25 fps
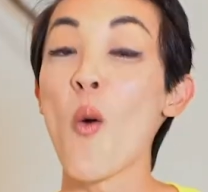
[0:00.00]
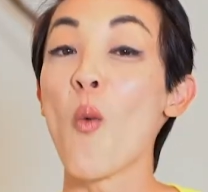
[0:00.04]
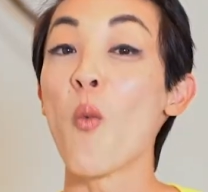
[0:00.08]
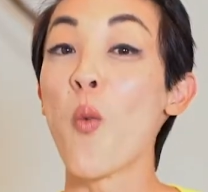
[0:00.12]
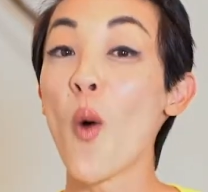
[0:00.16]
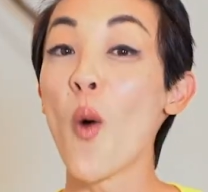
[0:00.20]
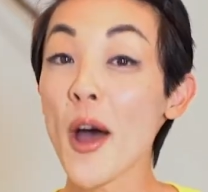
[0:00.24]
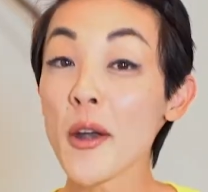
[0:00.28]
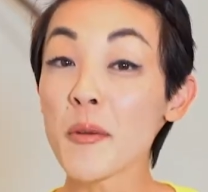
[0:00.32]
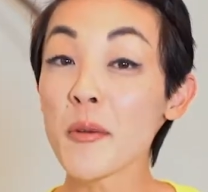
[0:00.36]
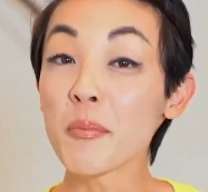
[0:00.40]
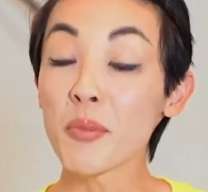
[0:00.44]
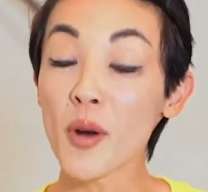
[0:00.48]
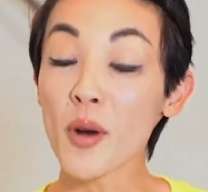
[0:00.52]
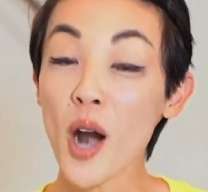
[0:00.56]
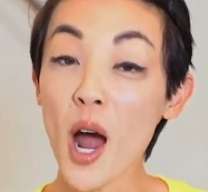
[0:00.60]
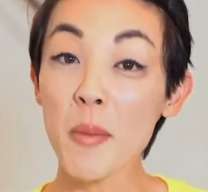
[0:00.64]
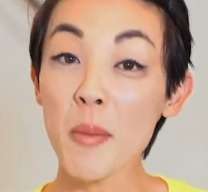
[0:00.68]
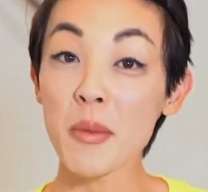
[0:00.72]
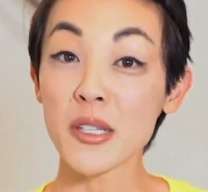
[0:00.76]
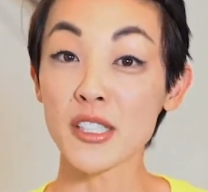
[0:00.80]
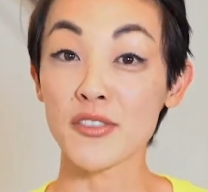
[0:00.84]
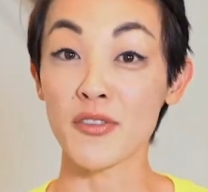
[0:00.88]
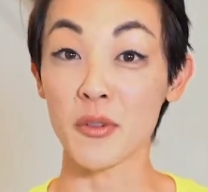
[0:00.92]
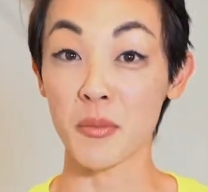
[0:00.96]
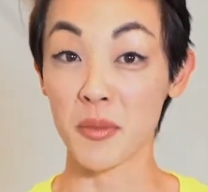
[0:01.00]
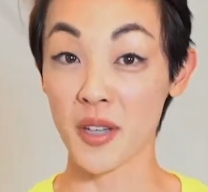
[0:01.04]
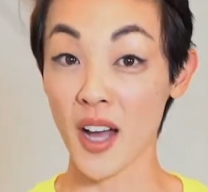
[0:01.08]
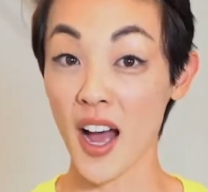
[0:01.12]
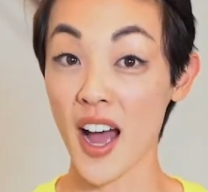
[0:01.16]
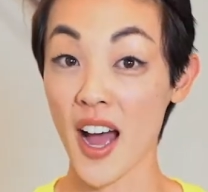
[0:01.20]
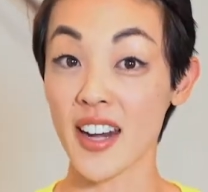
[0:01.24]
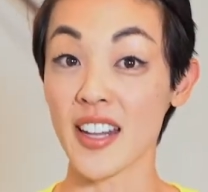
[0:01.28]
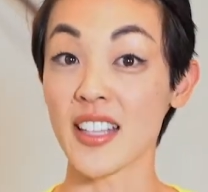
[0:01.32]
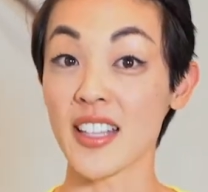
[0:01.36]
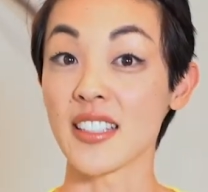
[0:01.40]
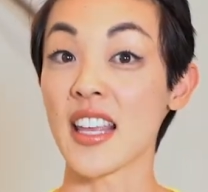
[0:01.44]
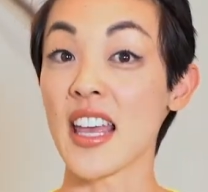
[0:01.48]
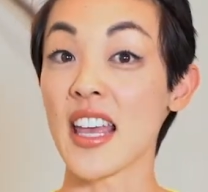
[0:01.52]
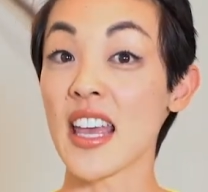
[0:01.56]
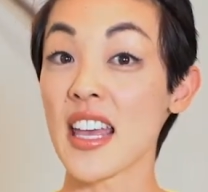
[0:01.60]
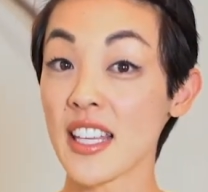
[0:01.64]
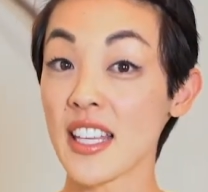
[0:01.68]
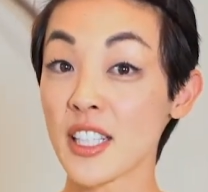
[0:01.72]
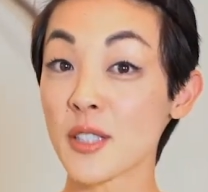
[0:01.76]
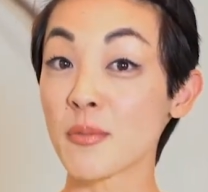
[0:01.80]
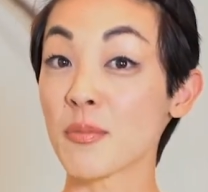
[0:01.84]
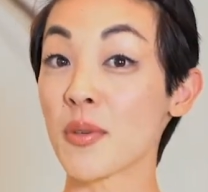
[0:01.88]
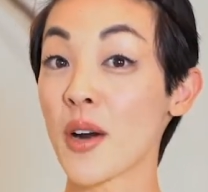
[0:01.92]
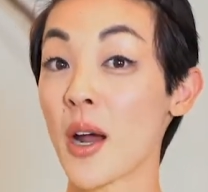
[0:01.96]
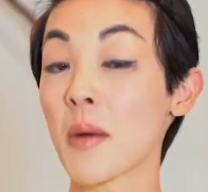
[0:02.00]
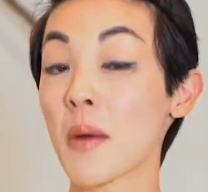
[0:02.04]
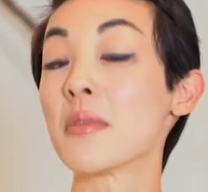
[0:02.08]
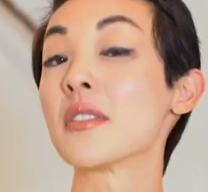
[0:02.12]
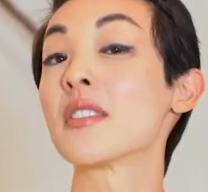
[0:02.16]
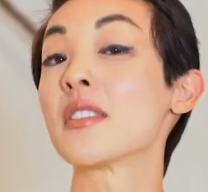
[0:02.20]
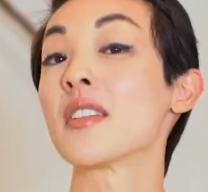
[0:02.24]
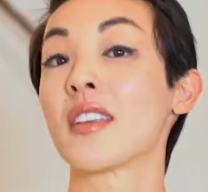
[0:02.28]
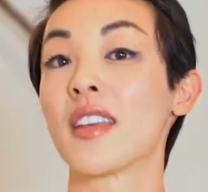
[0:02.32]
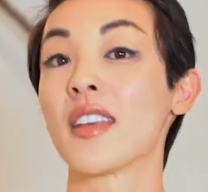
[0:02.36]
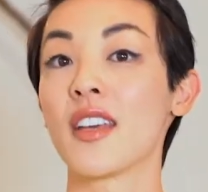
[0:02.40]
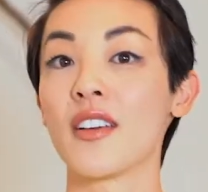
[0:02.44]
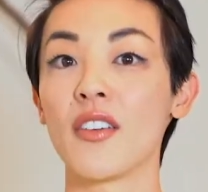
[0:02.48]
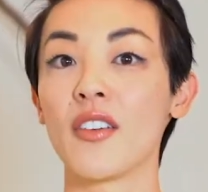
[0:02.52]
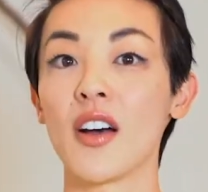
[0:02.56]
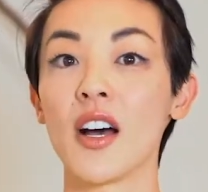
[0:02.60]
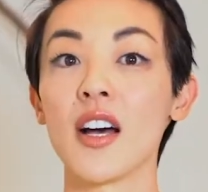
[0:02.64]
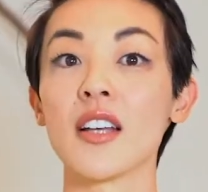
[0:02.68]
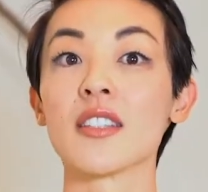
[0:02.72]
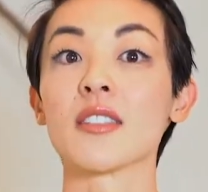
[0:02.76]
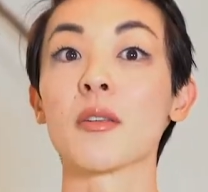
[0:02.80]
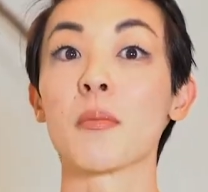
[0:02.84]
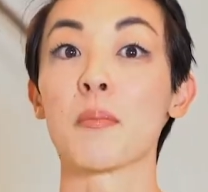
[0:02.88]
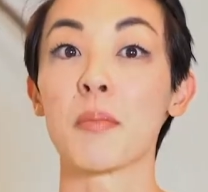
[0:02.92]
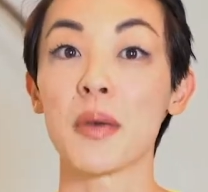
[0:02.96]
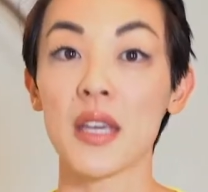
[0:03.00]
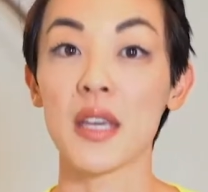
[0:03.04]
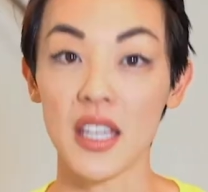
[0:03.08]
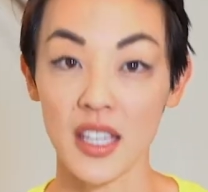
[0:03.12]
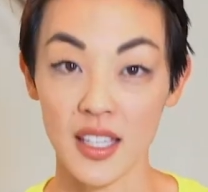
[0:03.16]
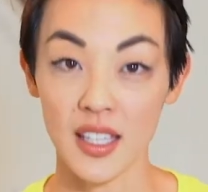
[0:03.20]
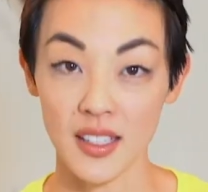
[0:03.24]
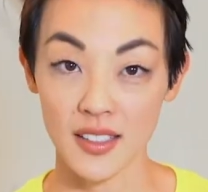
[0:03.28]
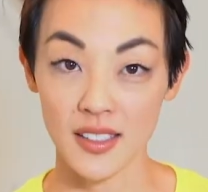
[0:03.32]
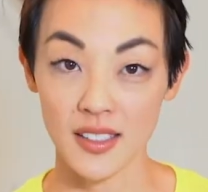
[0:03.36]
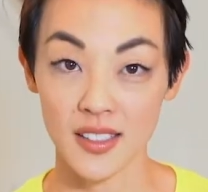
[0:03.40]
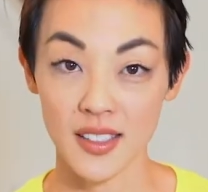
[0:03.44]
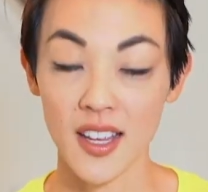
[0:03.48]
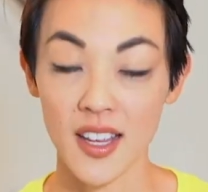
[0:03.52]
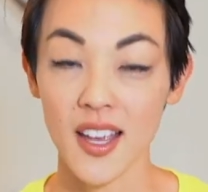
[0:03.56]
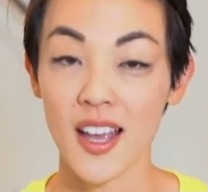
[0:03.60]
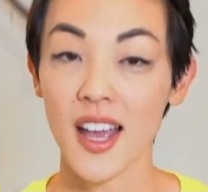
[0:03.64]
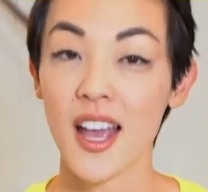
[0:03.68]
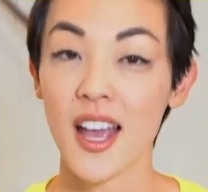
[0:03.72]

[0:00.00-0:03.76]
One promise from God is His promise to give us peace.